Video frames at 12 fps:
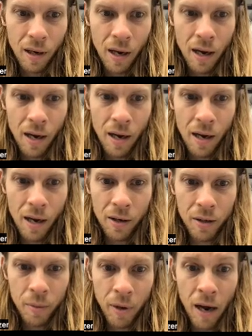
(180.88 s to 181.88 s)
and
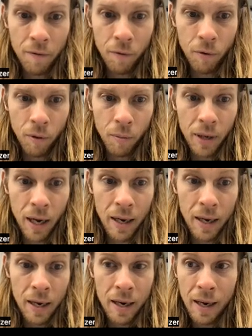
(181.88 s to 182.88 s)
there's a platform that
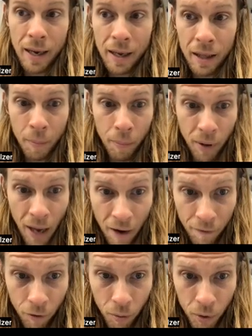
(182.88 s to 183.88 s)
in the
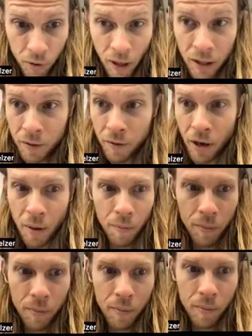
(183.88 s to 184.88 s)
platform's rest
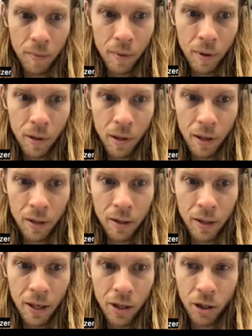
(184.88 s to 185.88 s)
frame is
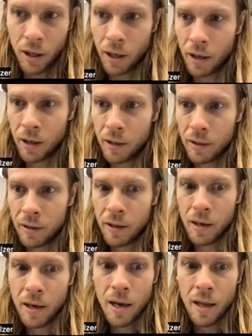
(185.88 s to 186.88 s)
stationary,
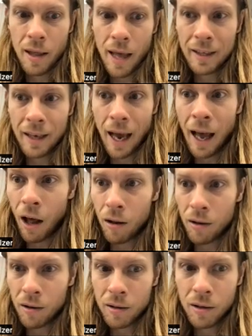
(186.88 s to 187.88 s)
that's
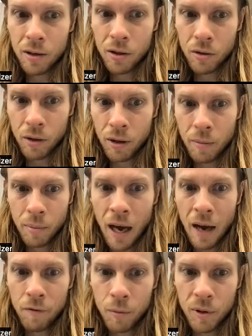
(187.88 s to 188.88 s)
L. So the
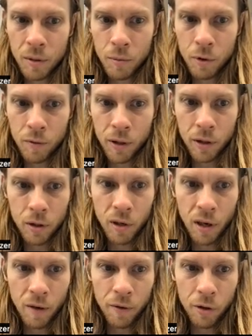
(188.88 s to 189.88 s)
platform isn't moving, so
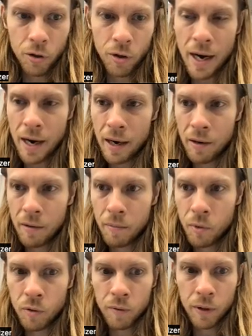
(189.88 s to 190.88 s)
we have the train
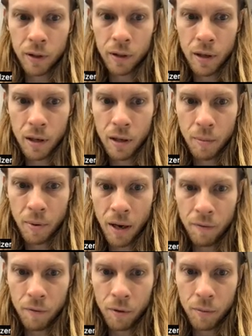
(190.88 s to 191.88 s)
moving. The
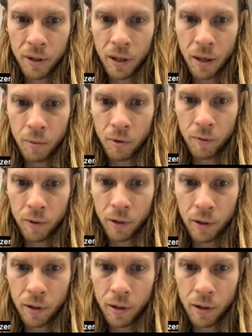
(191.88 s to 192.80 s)
platform is not moving.